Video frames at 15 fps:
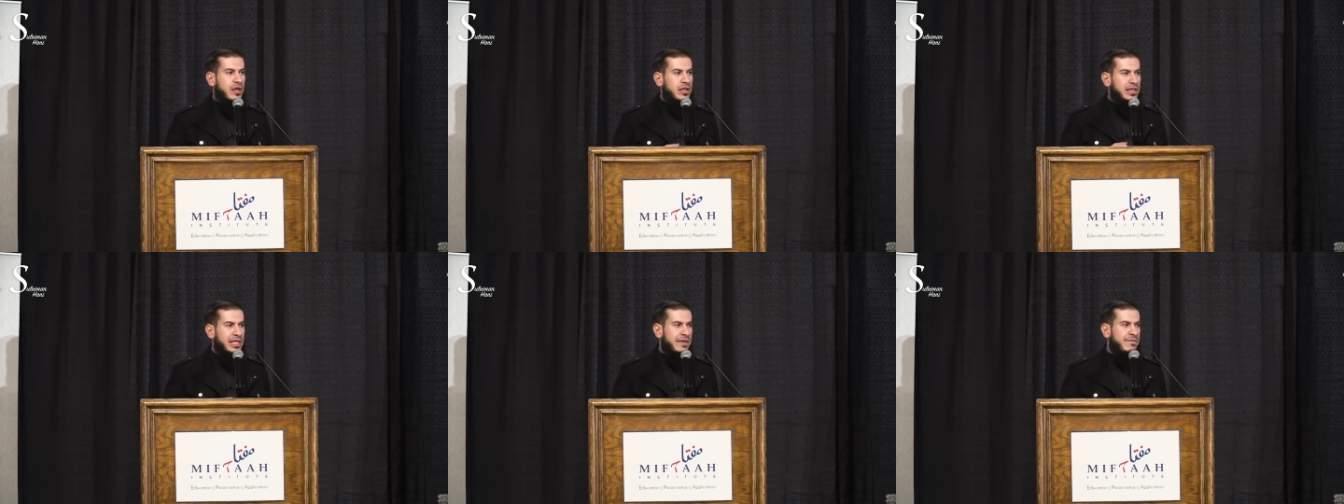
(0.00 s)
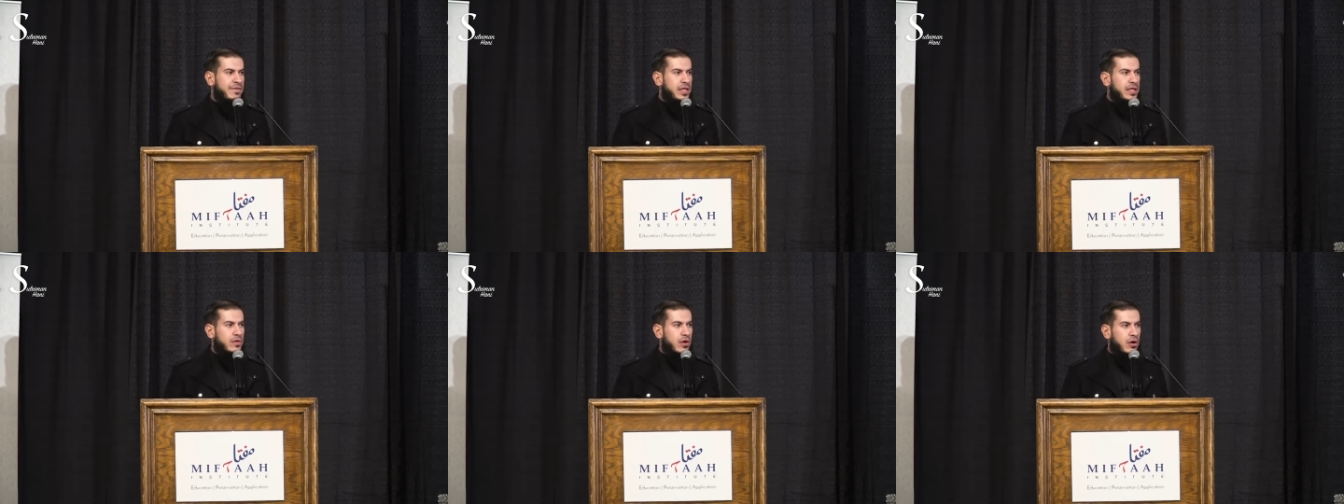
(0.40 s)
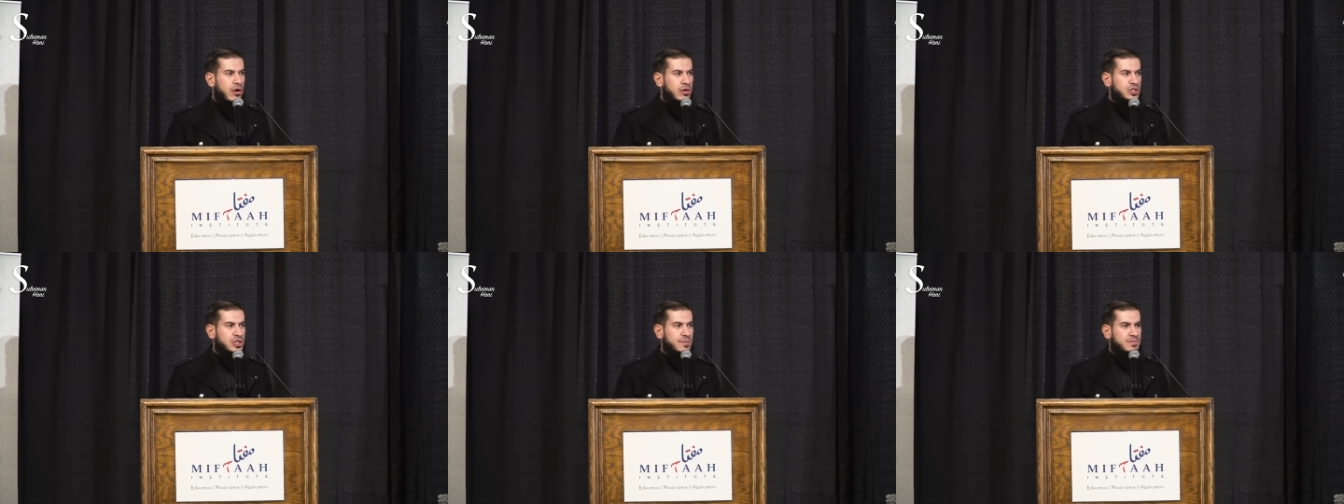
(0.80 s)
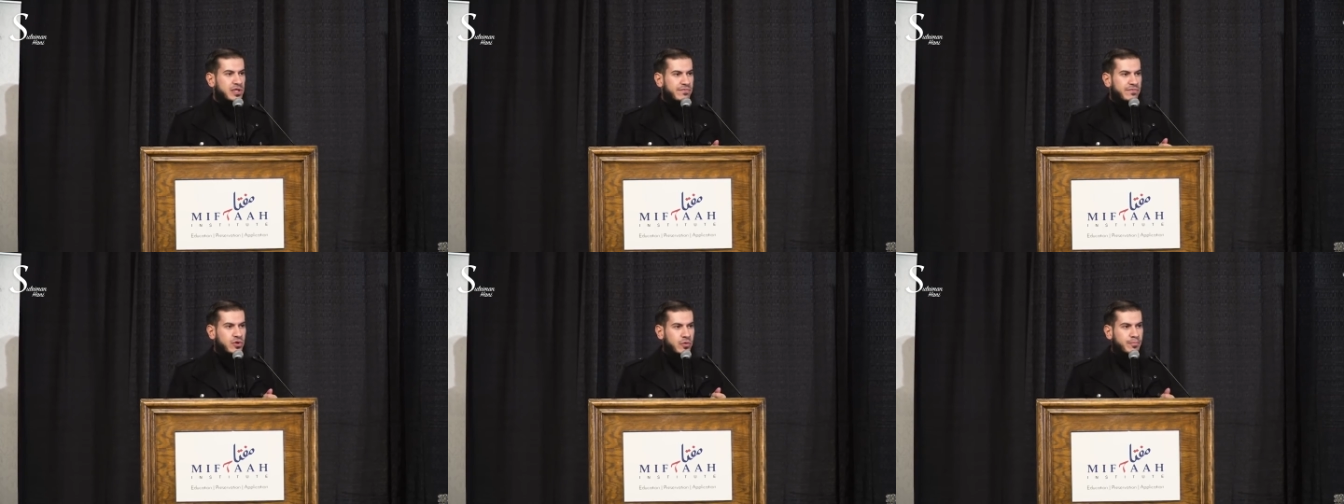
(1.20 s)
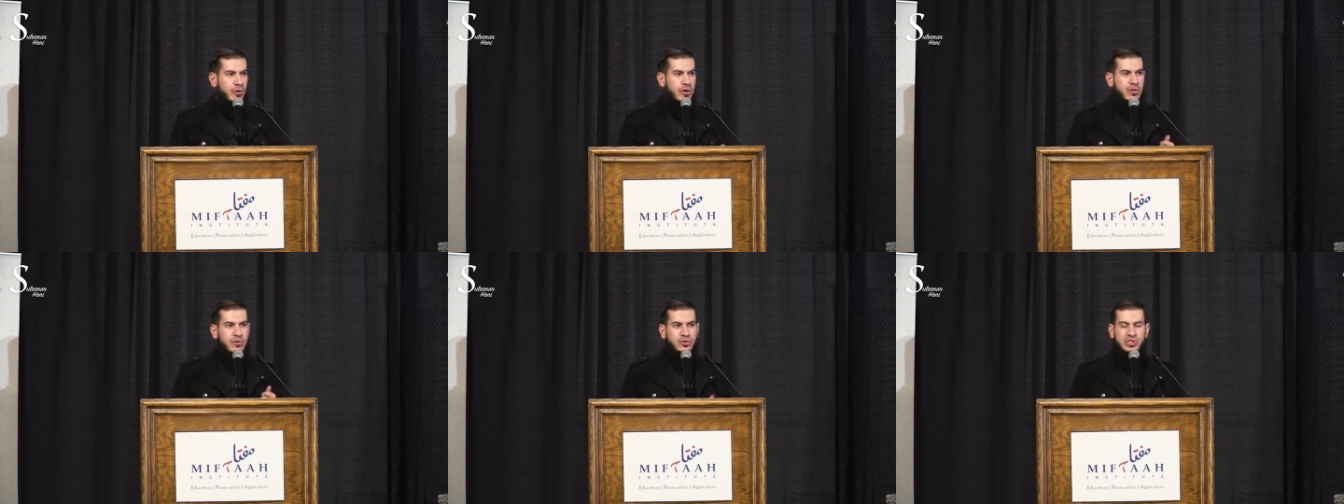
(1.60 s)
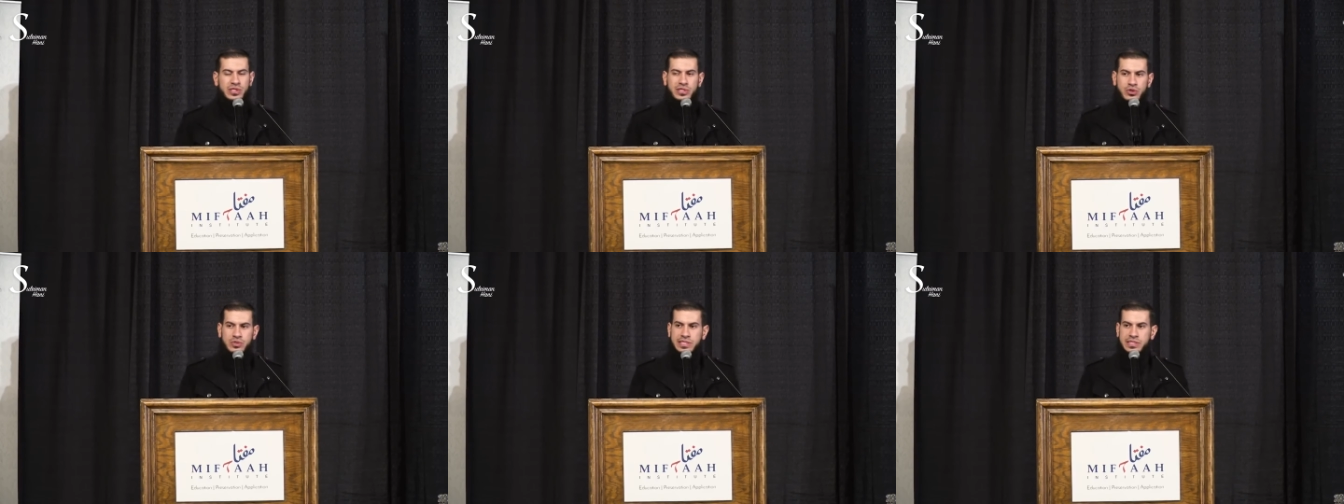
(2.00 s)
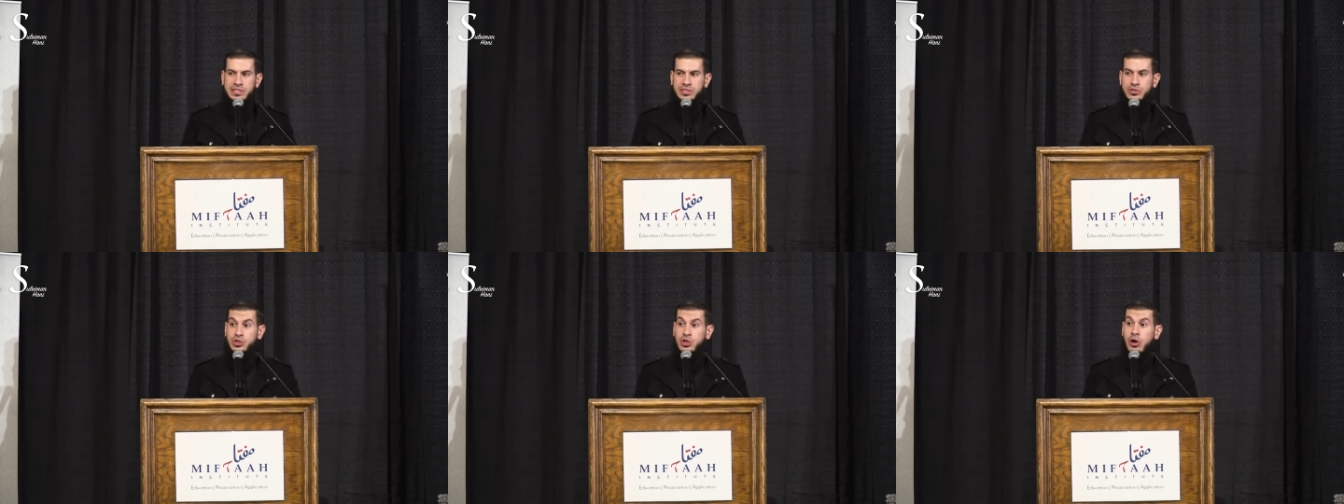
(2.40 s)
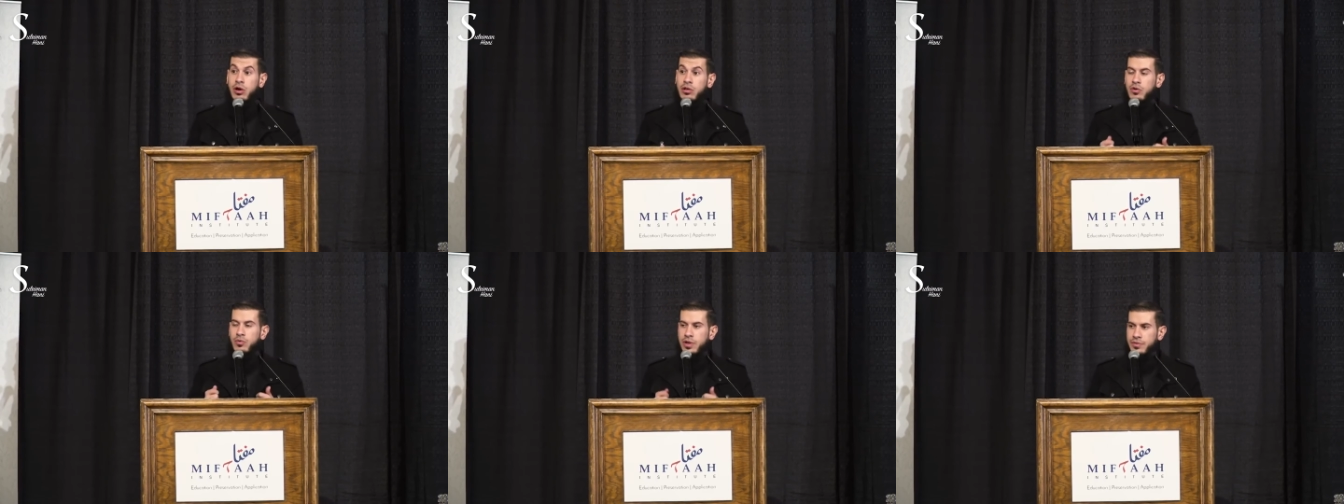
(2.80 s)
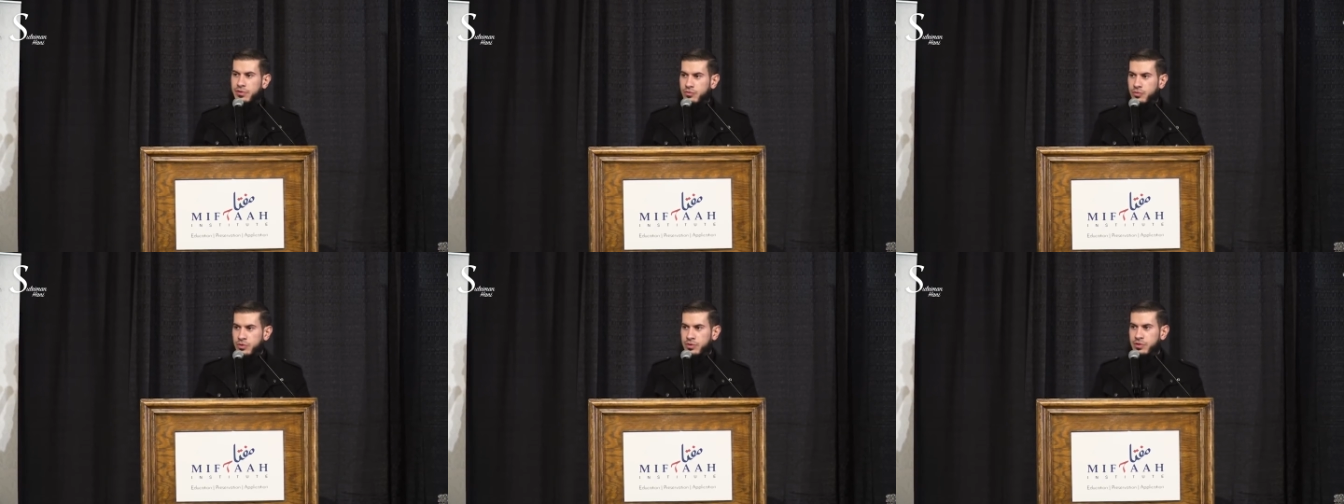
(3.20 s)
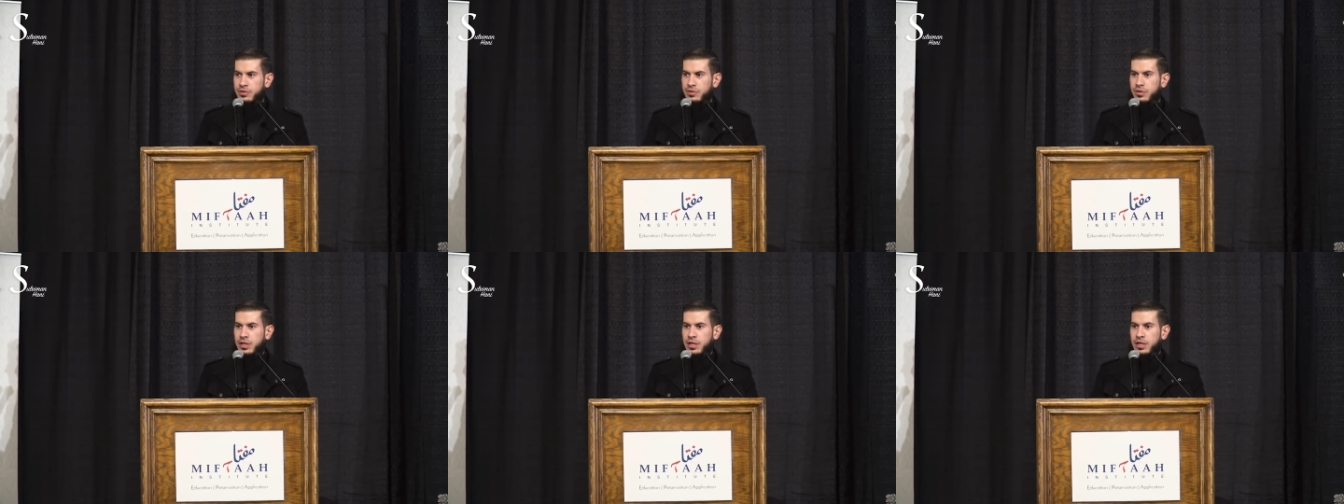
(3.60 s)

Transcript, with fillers: alleviating the hardships of your brothers and your sisters all around the world,